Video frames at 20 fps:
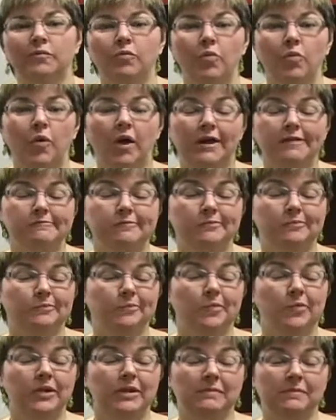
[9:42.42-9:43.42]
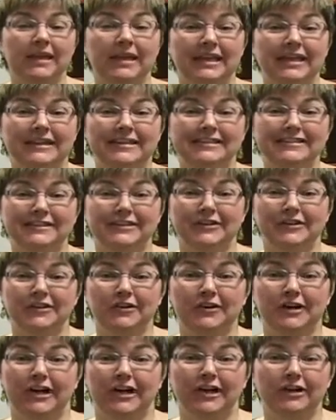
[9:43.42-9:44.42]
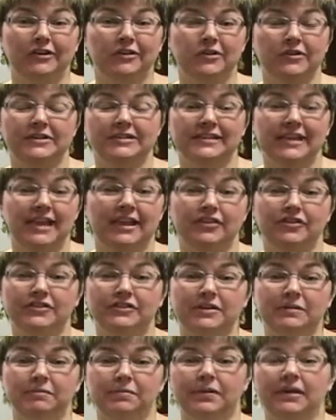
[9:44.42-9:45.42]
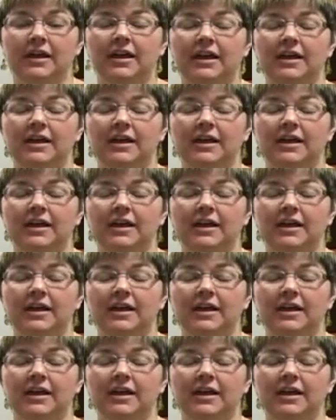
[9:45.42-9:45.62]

what we might consider a good scholarship